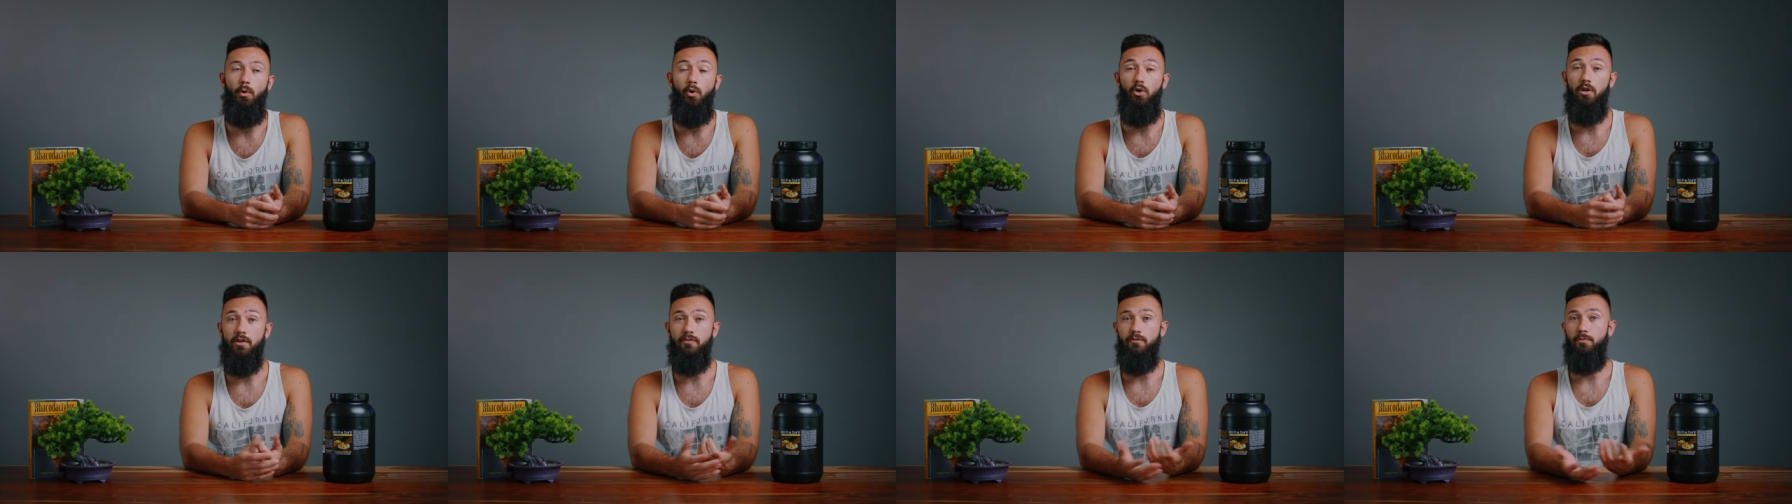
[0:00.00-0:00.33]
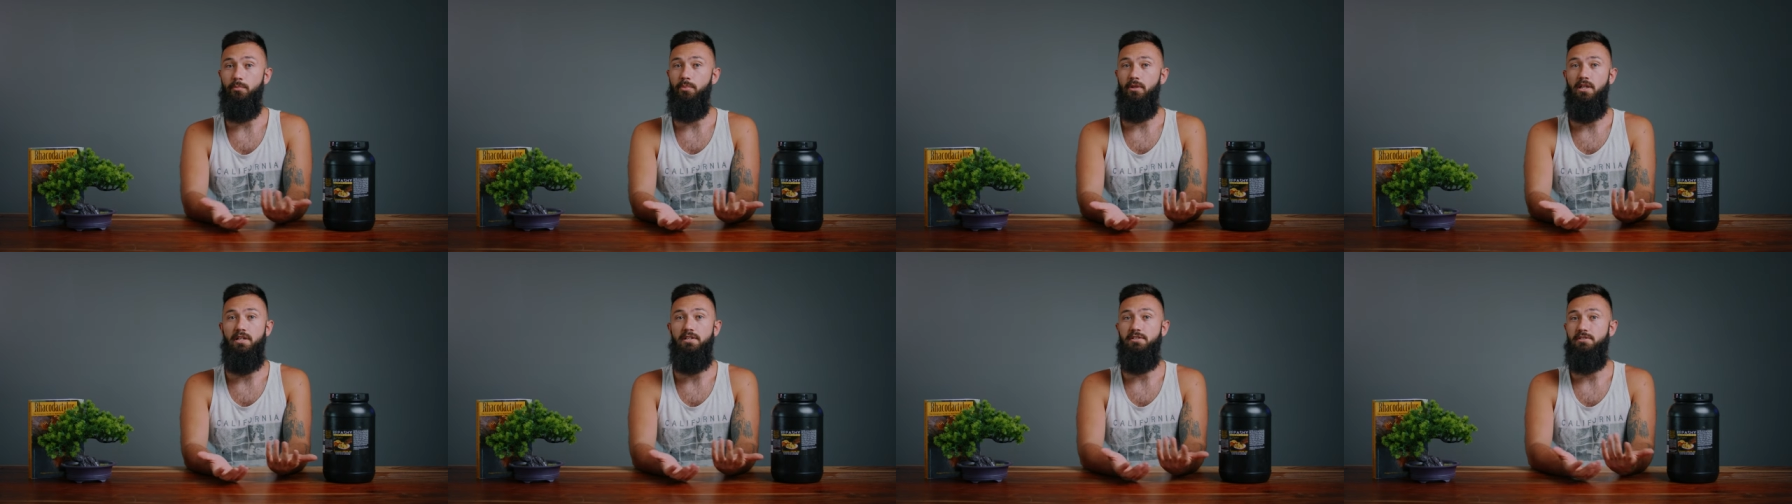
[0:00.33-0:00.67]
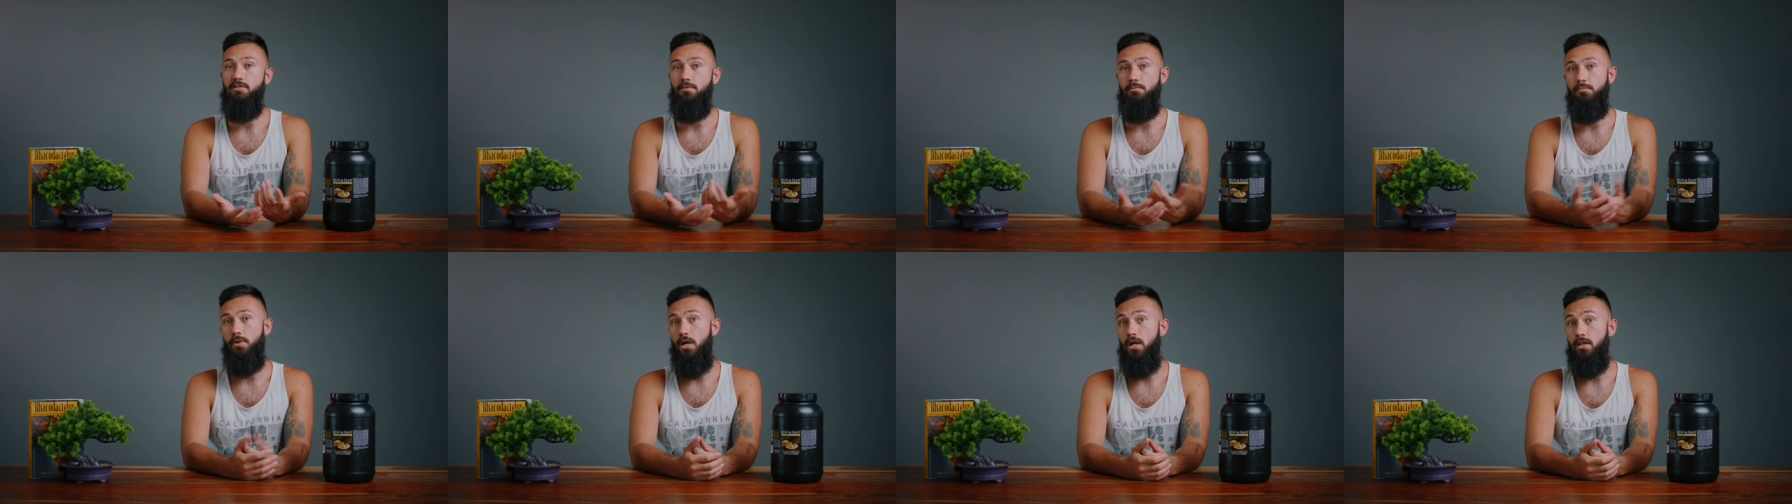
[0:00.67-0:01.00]
or even blend
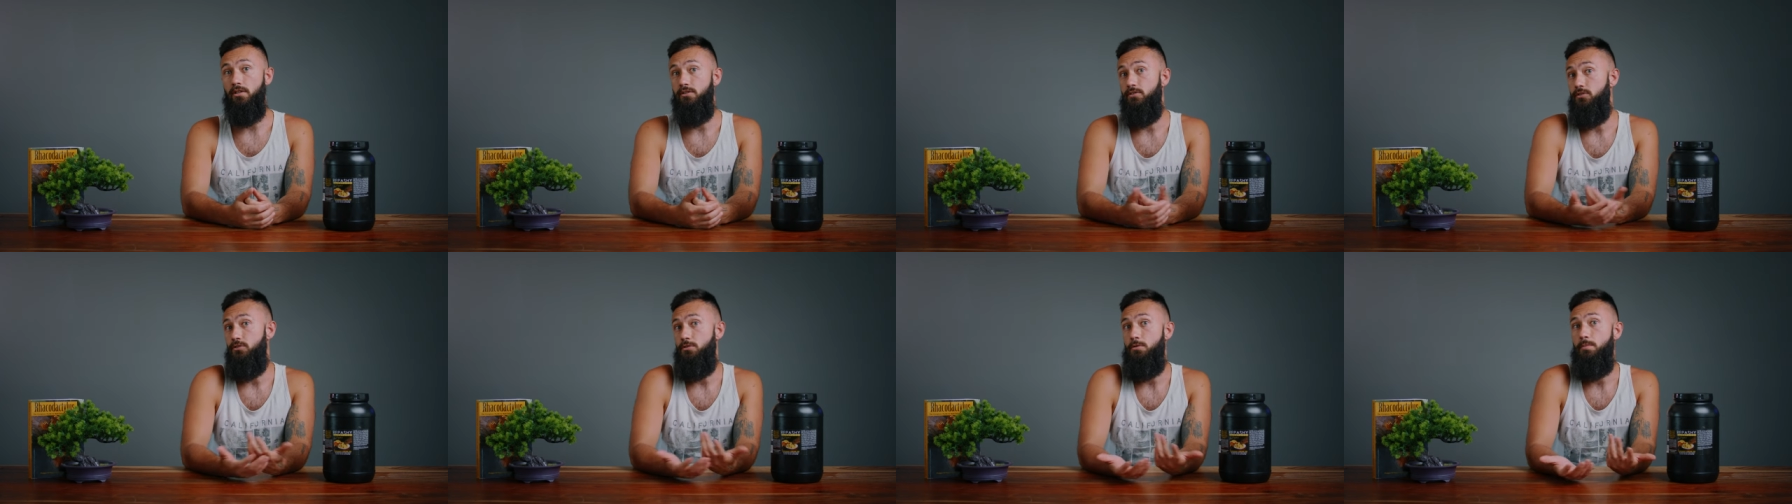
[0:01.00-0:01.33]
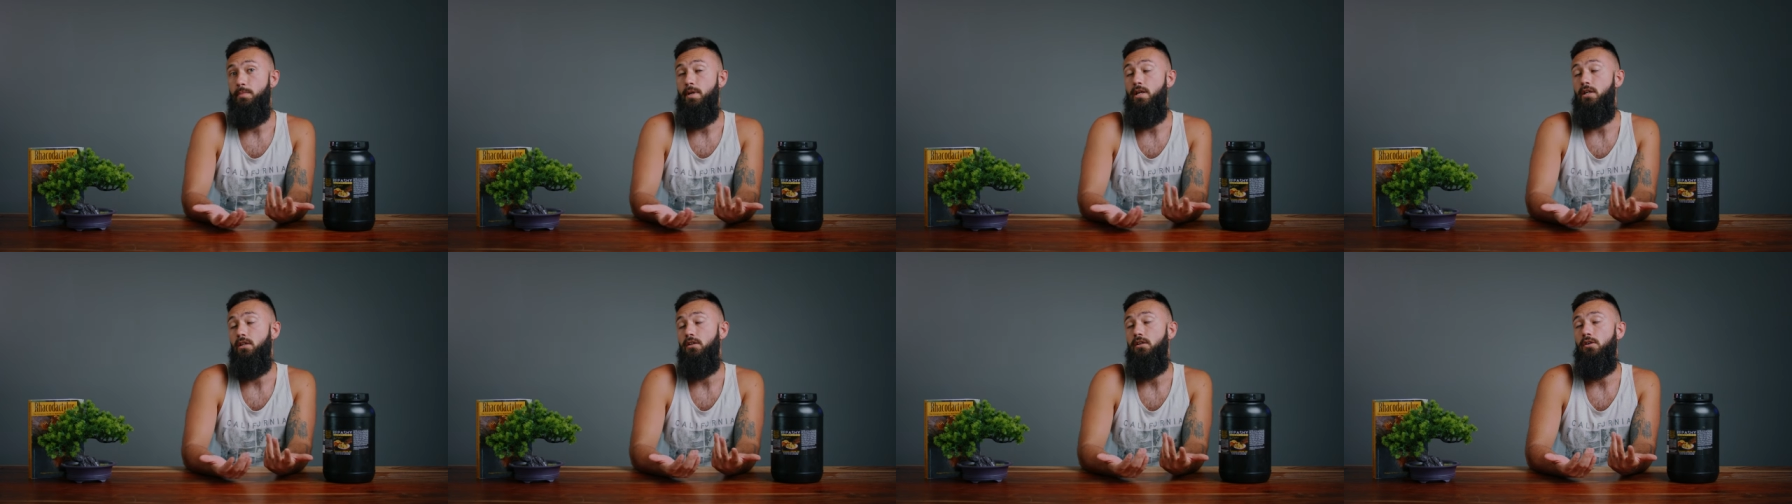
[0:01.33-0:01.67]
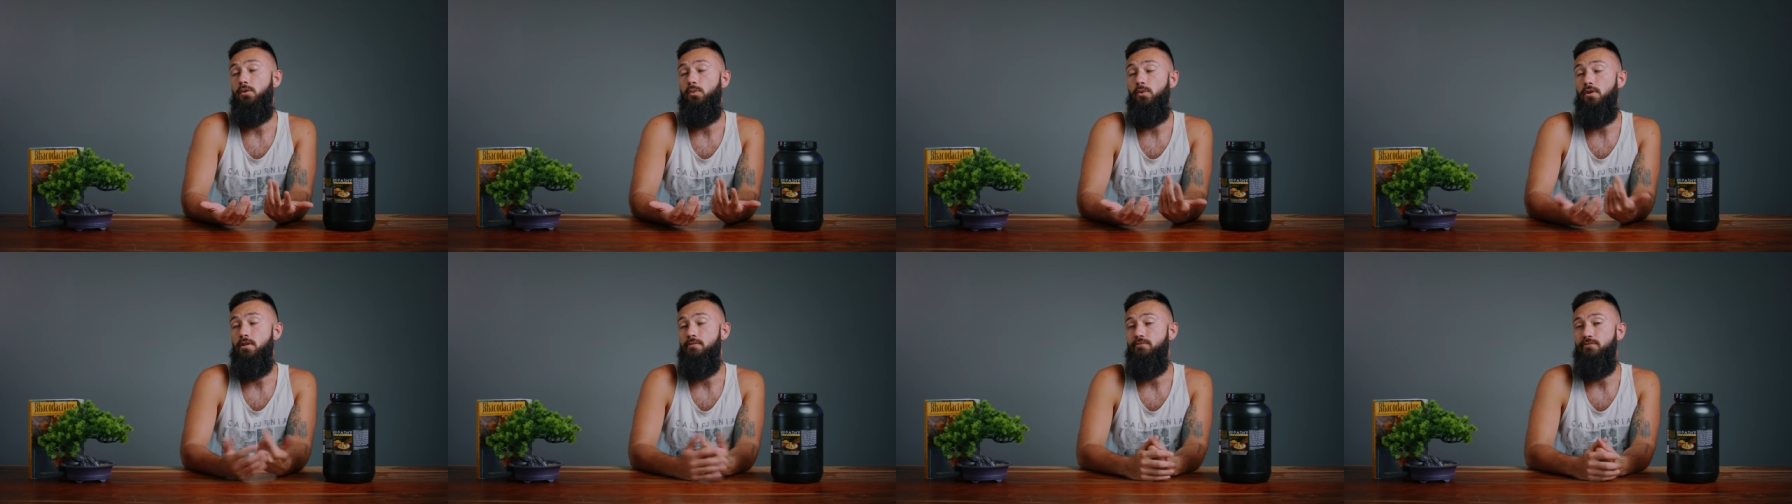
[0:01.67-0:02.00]
some bugs depending
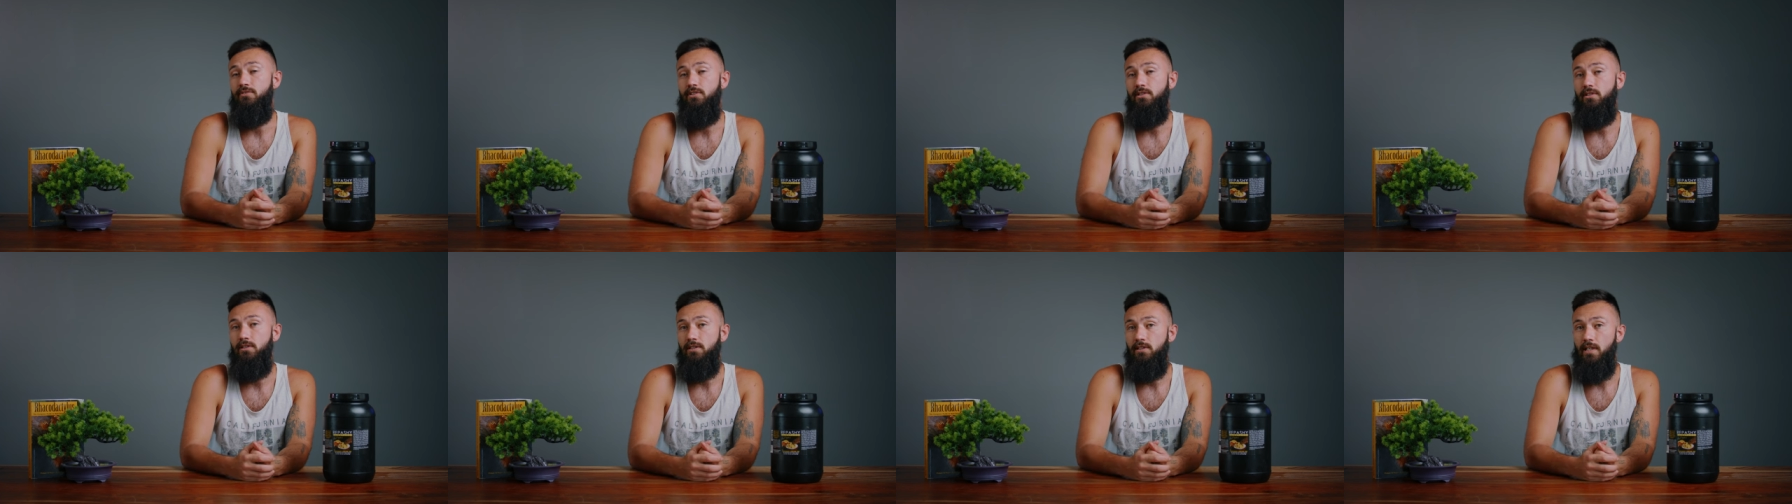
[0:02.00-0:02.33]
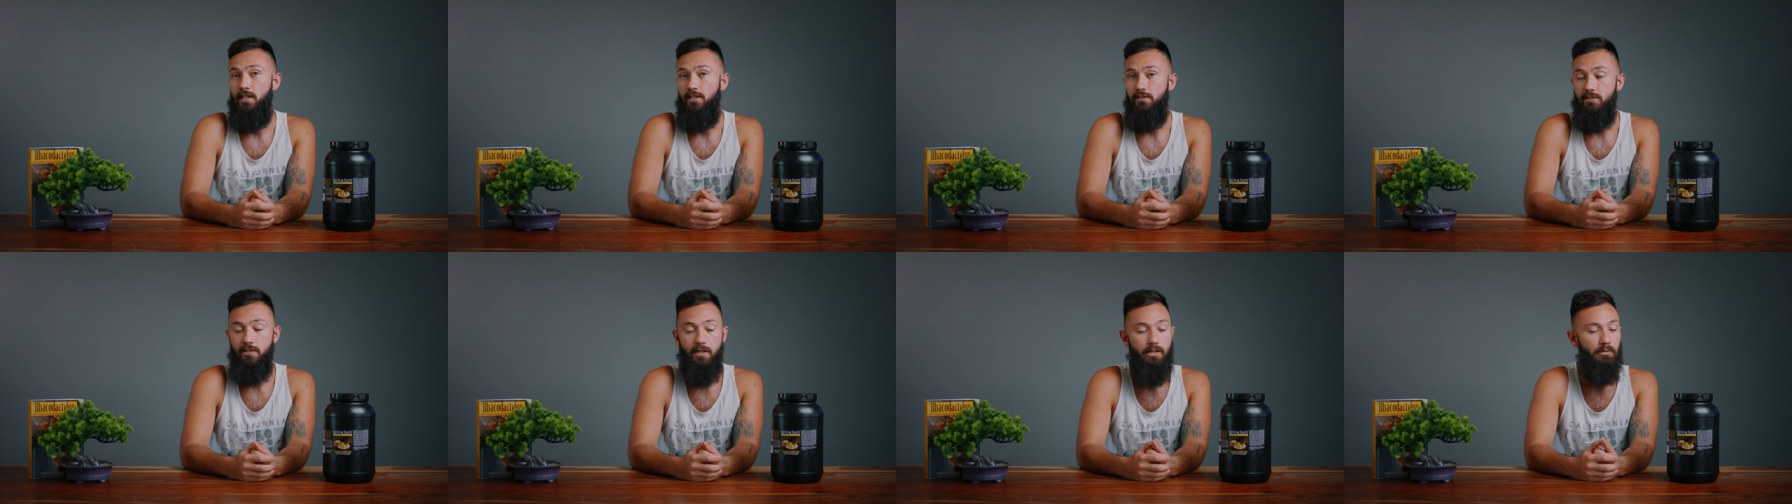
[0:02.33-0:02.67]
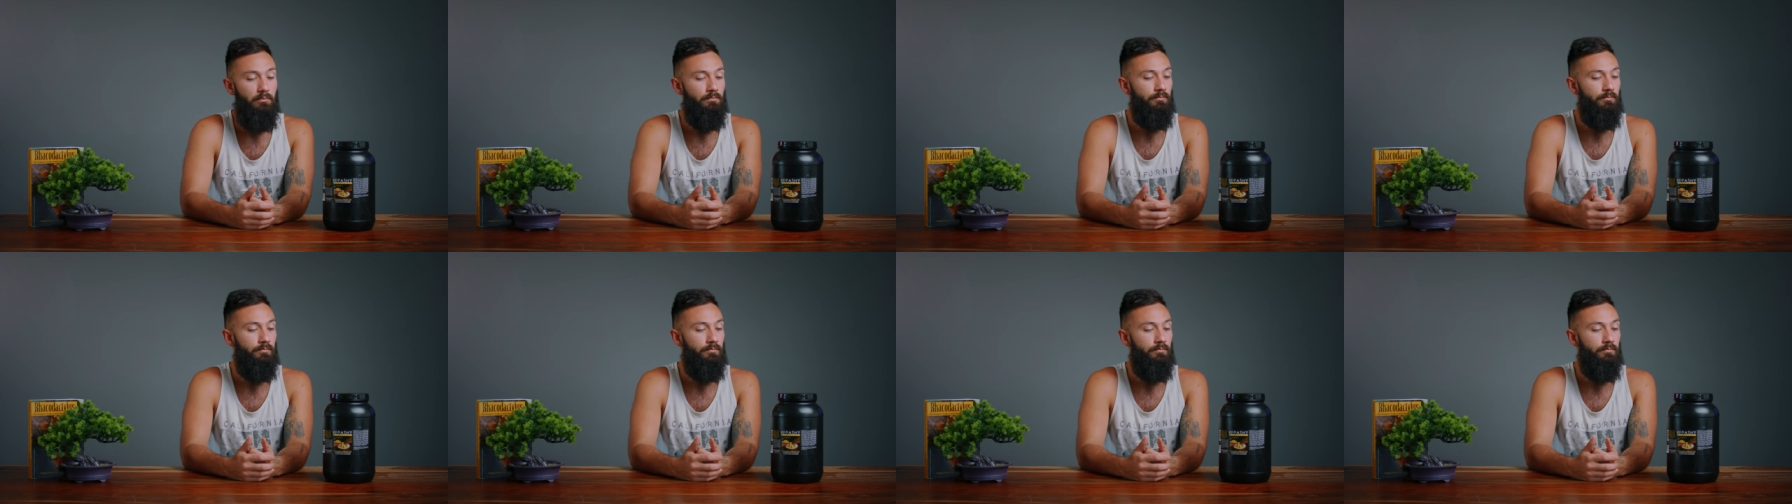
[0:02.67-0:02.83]
on what I'm feeling that day.